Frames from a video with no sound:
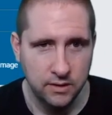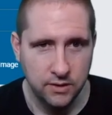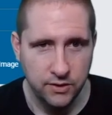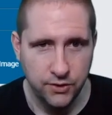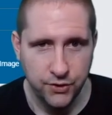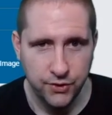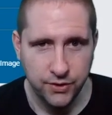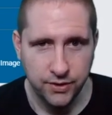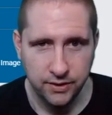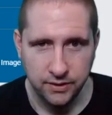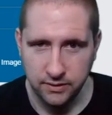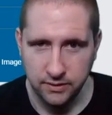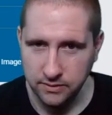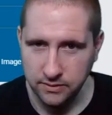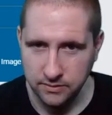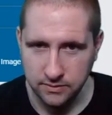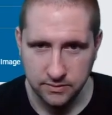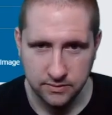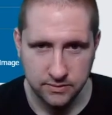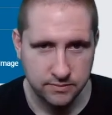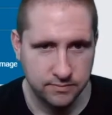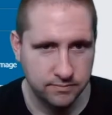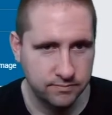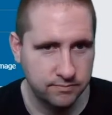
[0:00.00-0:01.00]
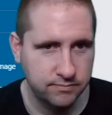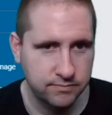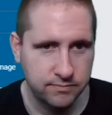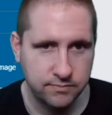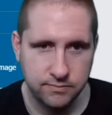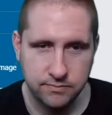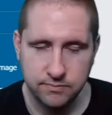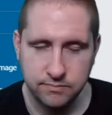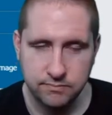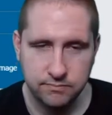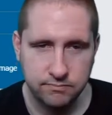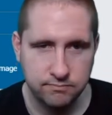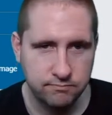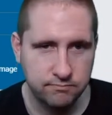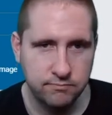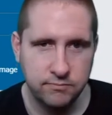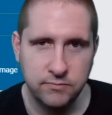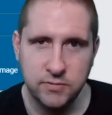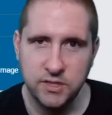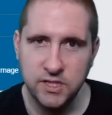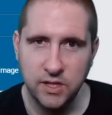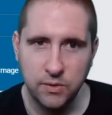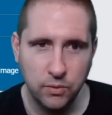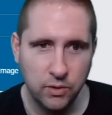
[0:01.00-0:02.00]
You can
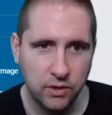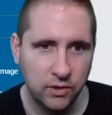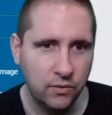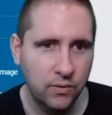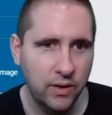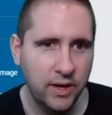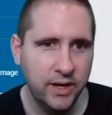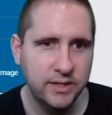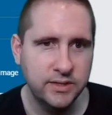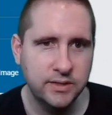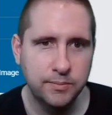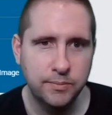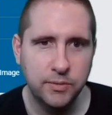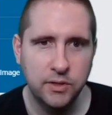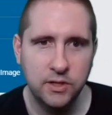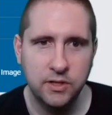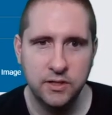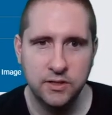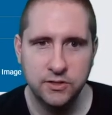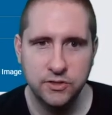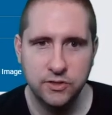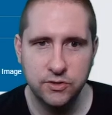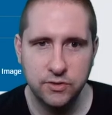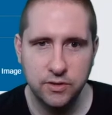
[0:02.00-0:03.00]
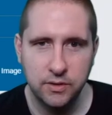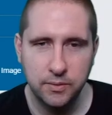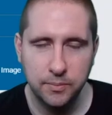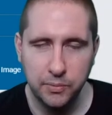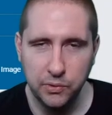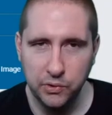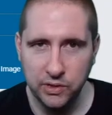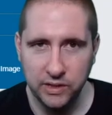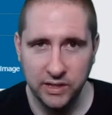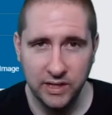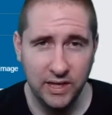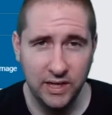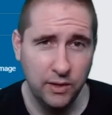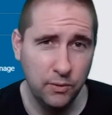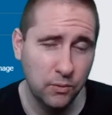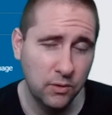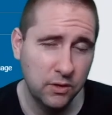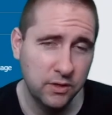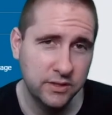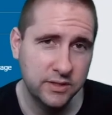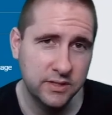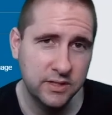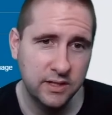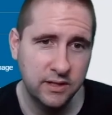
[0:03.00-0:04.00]
say what grades it belongs to. You can put in
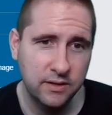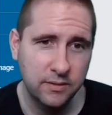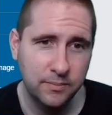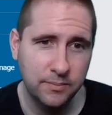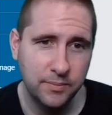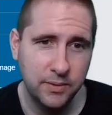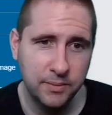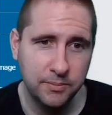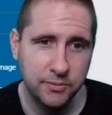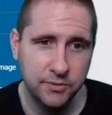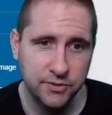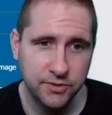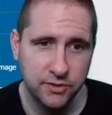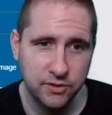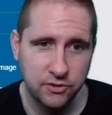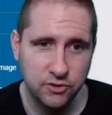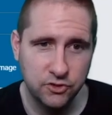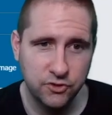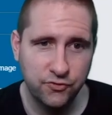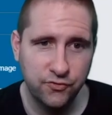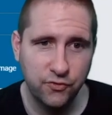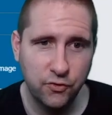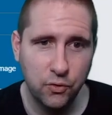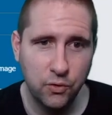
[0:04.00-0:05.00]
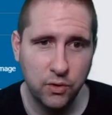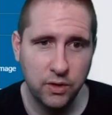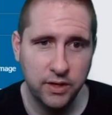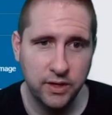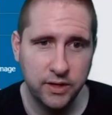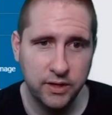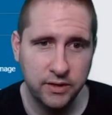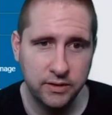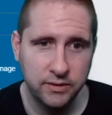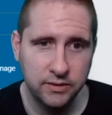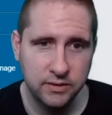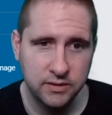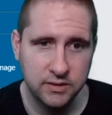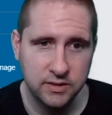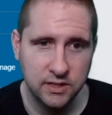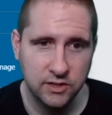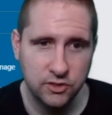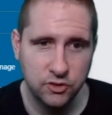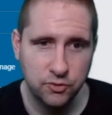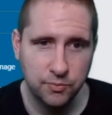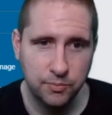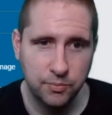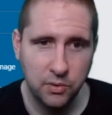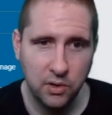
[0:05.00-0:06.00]
keywords to help people search for it. You can
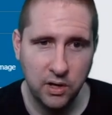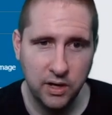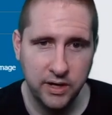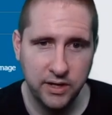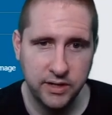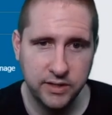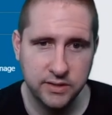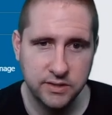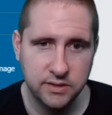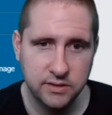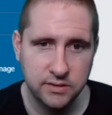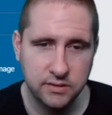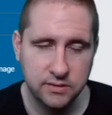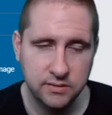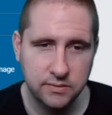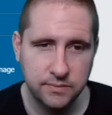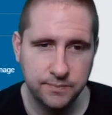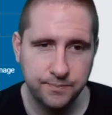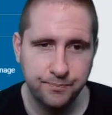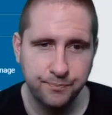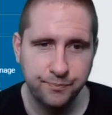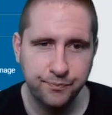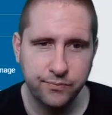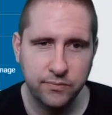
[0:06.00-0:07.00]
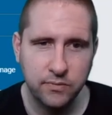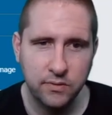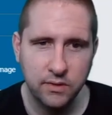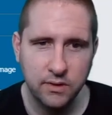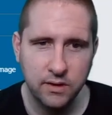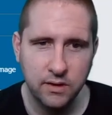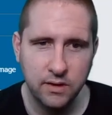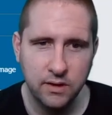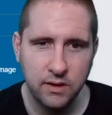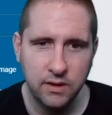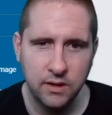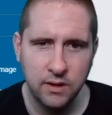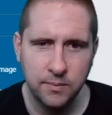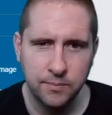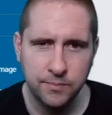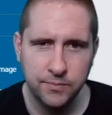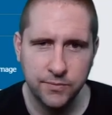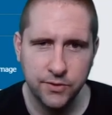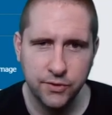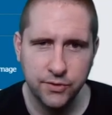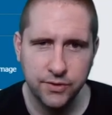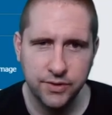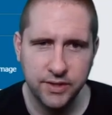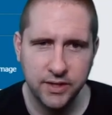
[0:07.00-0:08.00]
set your price.
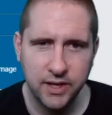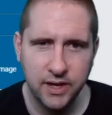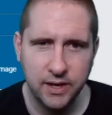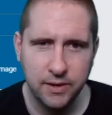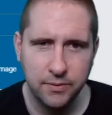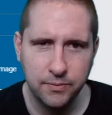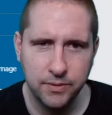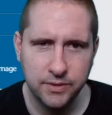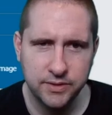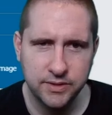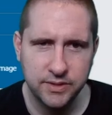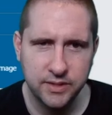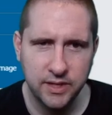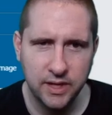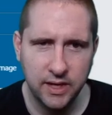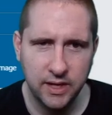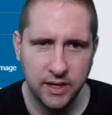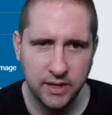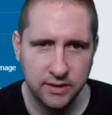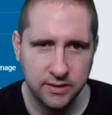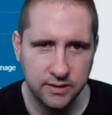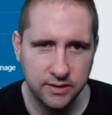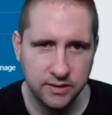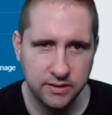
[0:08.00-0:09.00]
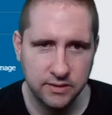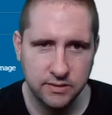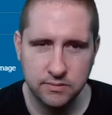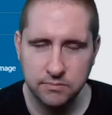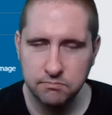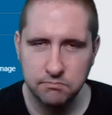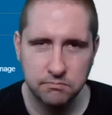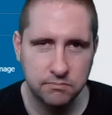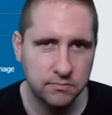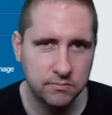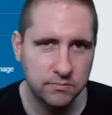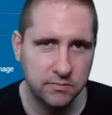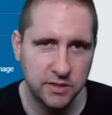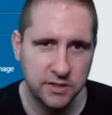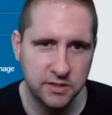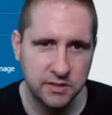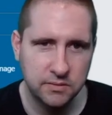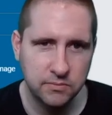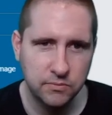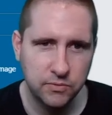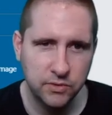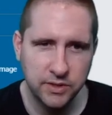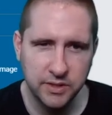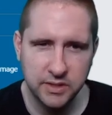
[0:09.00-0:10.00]
The only thing I would say that
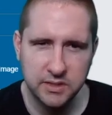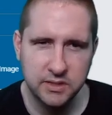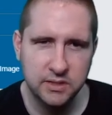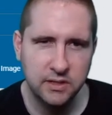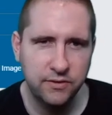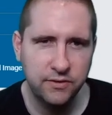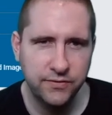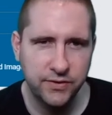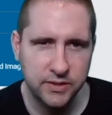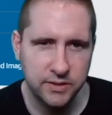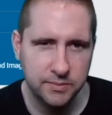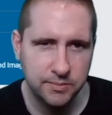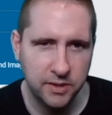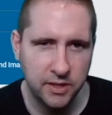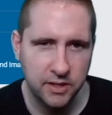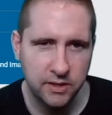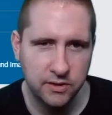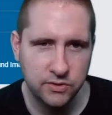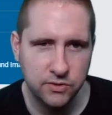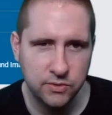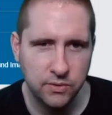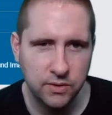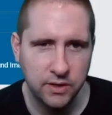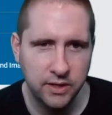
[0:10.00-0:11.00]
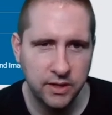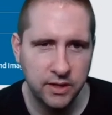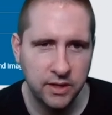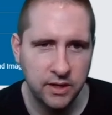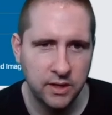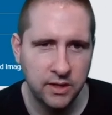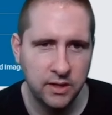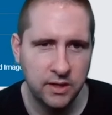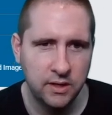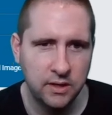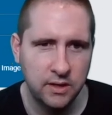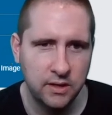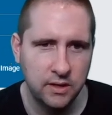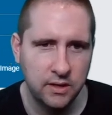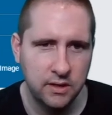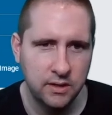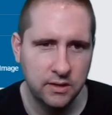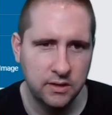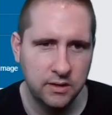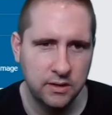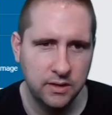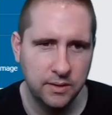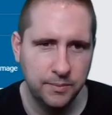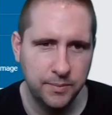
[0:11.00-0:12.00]
isn't really self-explanatory,
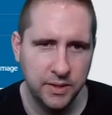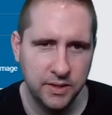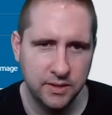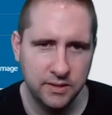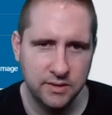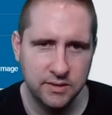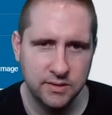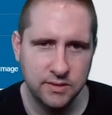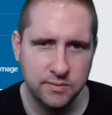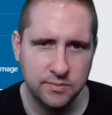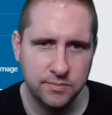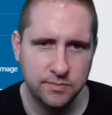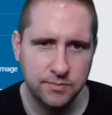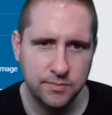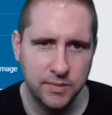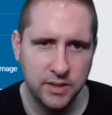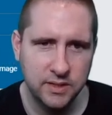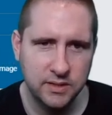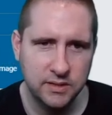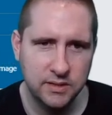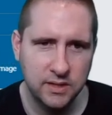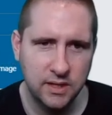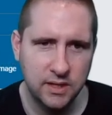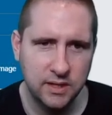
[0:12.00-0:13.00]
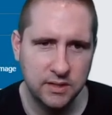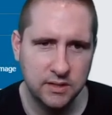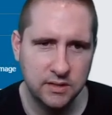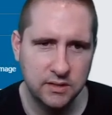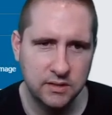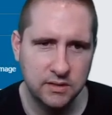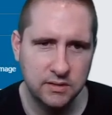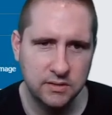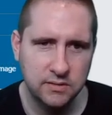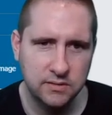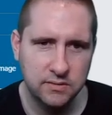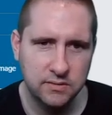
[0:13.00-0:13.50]
I mean, this makes sense.